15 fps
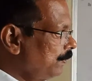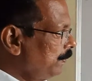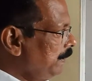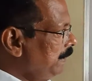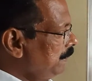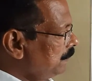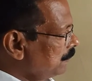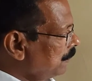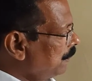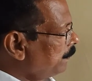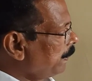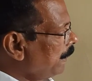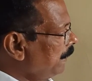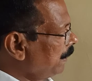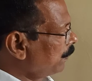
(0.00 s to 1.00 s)
we
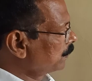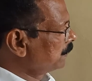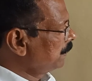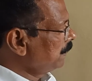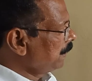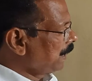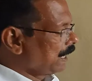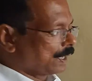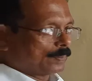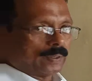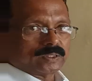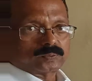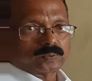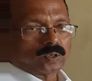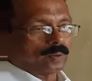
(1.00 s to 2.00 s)
find out the
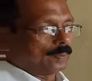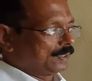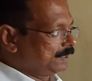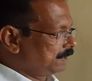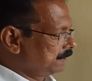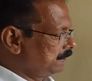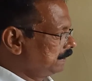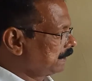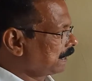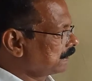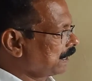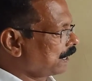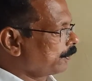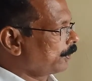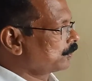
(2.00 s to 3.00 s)
Hermite's polynomial here. These are
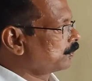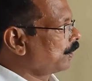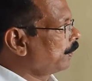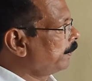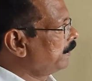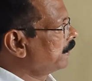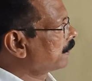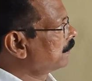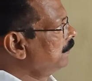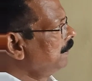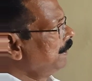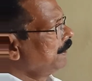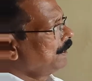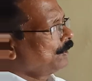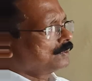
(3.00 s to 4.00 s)
the Hermite's polynomial here.
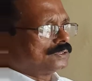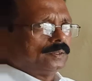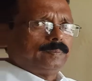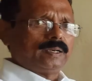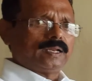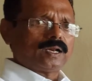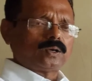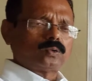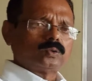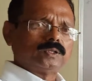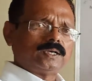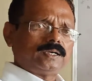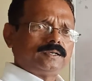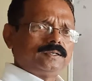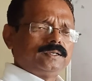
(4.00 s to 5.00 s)
Now similar to
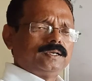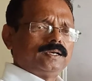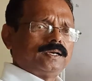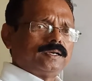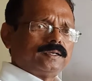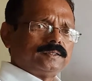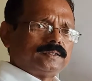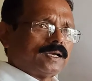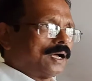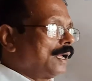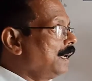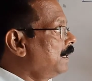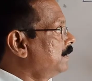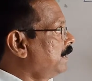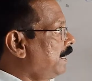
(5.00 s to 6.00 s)
the
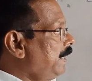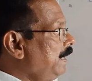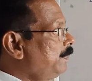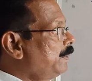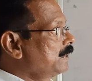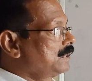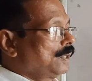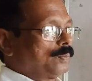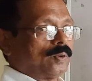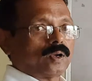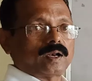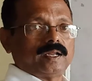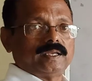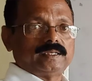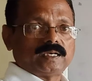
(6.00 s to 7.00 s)
genetic function
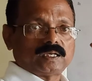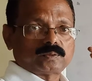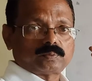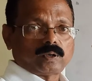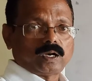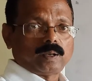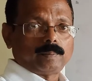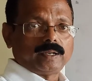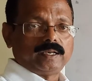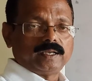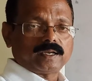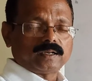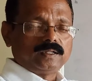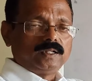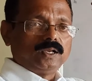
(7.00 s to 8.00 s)
for Legendre's polynomial
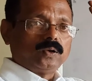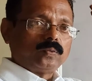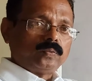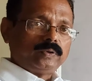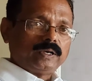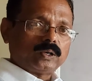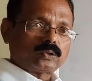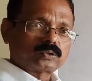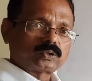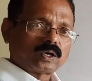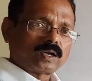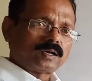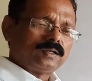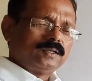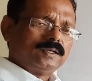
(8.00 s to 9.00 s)
here, we have to
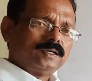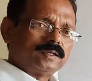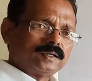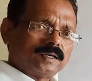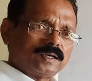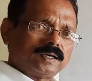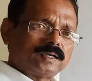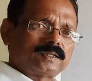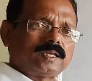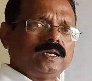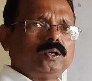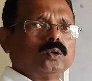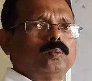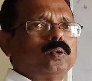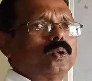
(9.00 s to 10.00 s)
solve
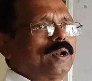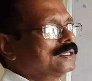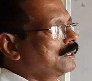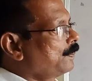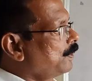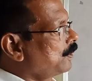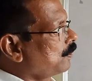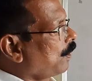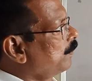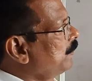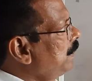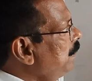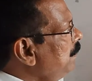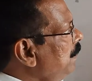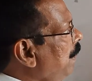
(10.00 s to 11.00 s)
3 to 4 examples from
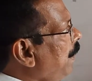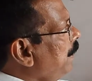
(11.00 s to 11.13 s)
the